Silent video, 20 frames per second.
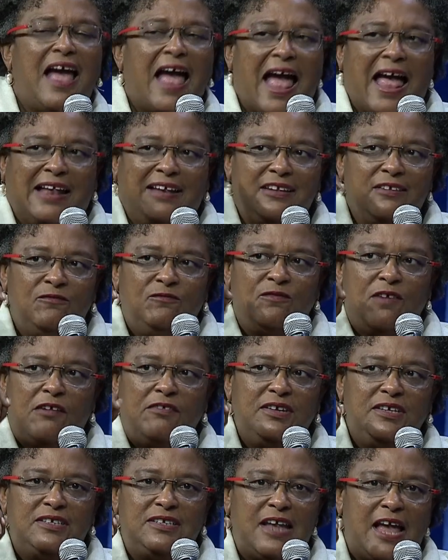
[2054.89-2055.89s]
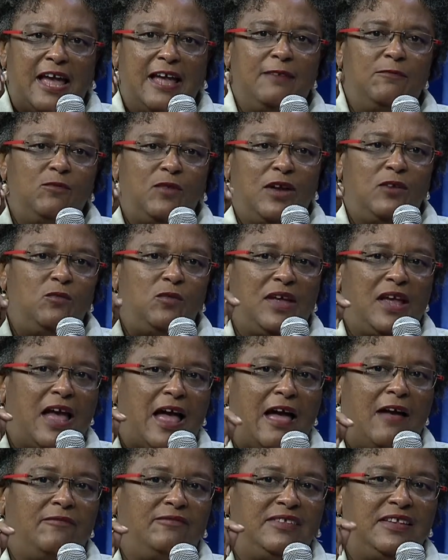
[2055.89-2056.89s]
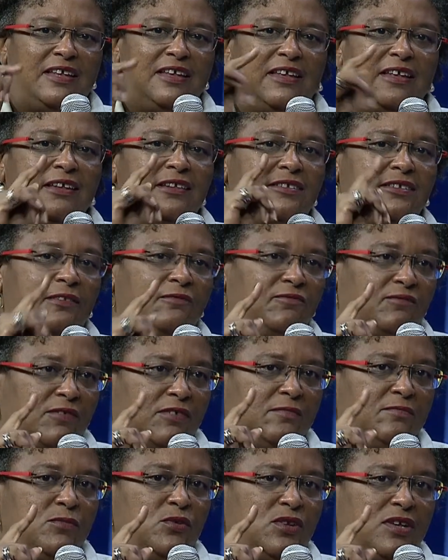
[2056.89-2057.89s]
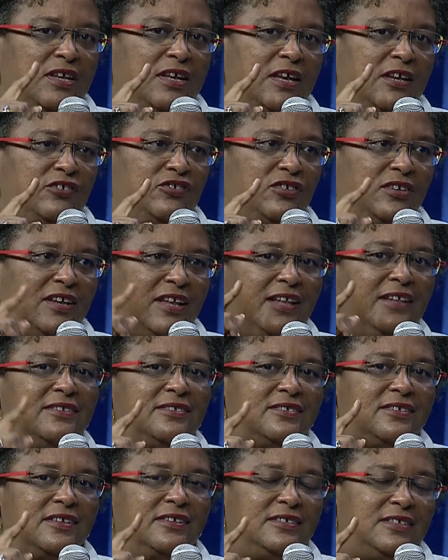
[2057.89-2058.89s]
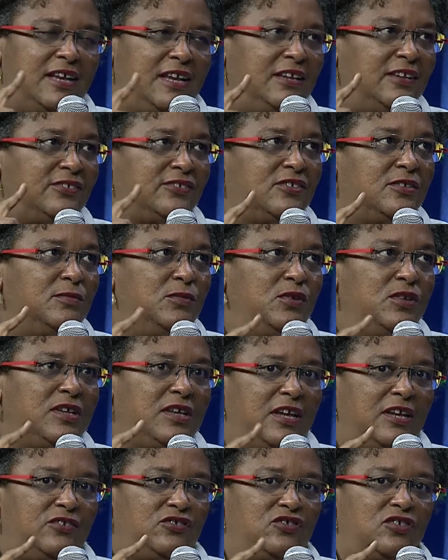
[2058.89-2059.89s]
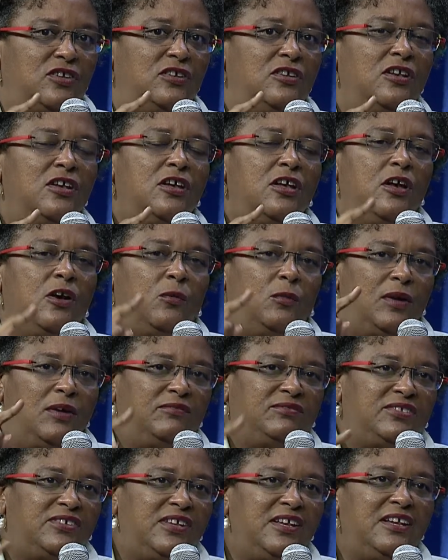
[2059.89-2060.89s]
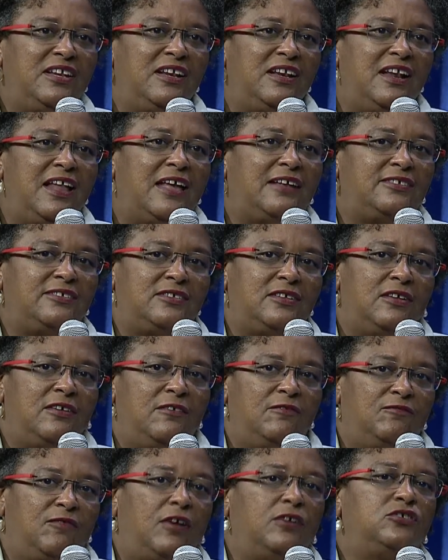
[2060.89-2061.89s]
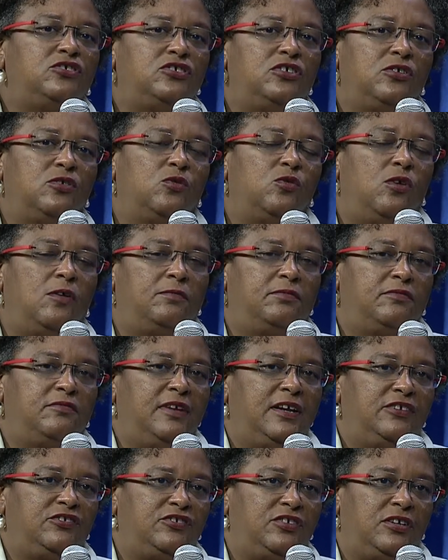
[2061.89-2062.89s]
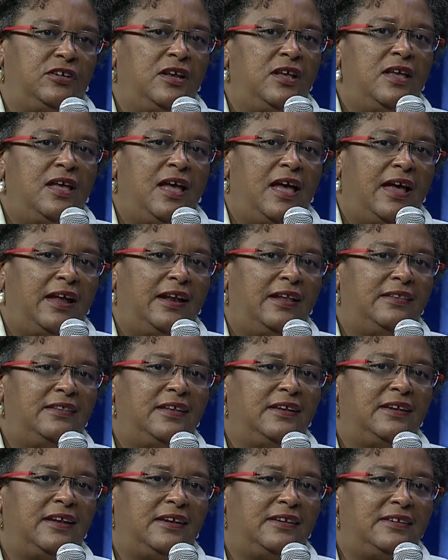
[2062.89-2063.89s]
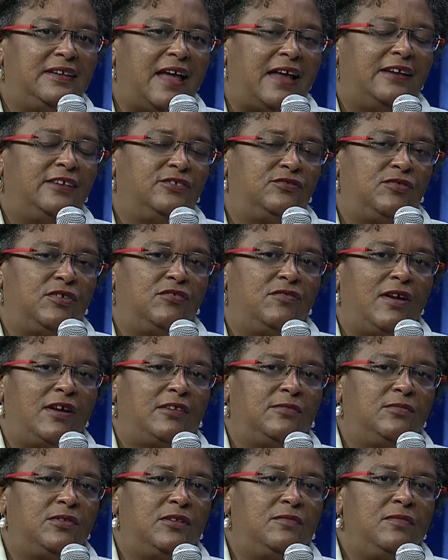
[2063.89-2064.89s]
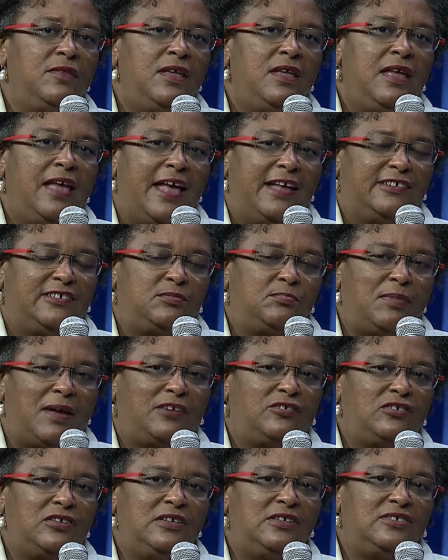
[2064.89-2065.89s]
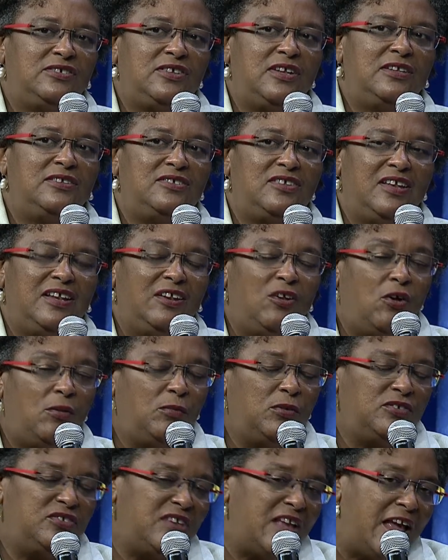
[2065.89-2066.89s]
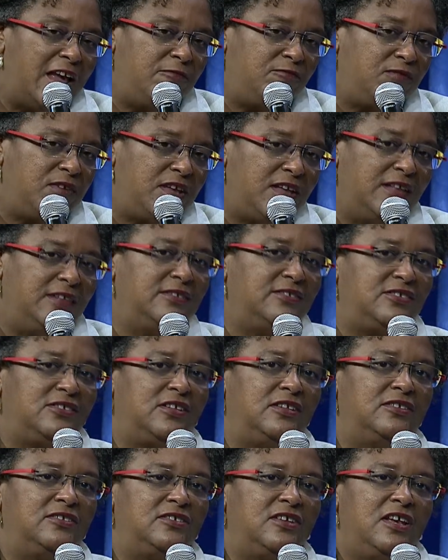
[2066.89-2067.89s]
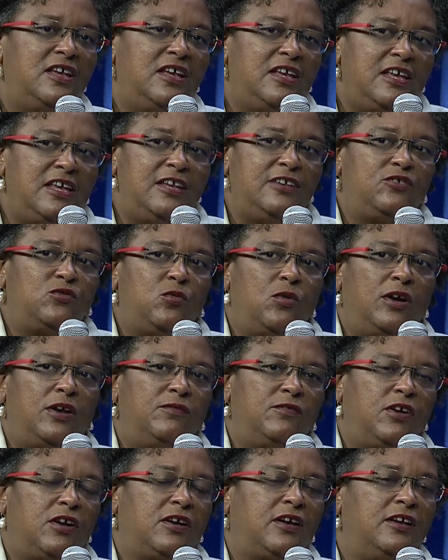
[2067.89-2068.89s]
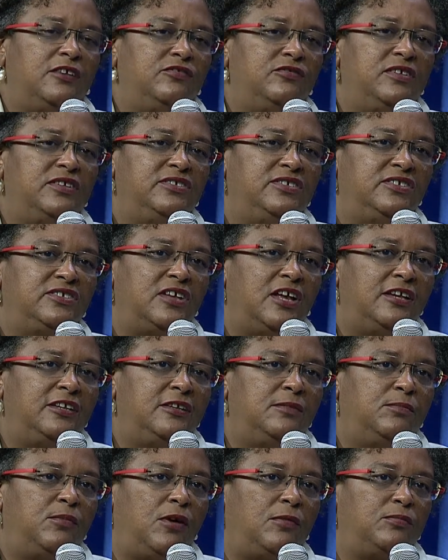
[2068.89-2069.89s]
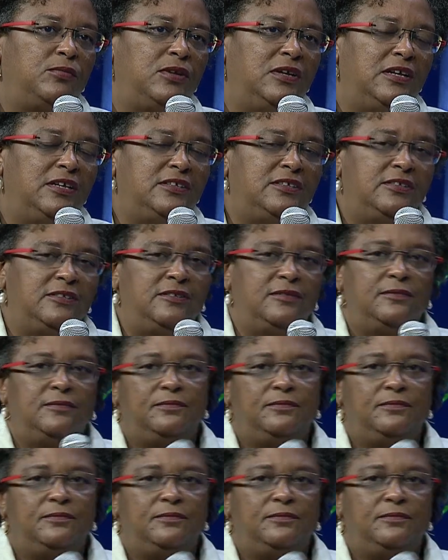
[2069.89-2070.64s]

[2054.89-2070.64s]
At the very time when we have the ease of communication, instantaneous communication, we have seen less functional cooperation. And I think that that is regrettable, especially since in almost every instance, each one of our countries is underpopulated.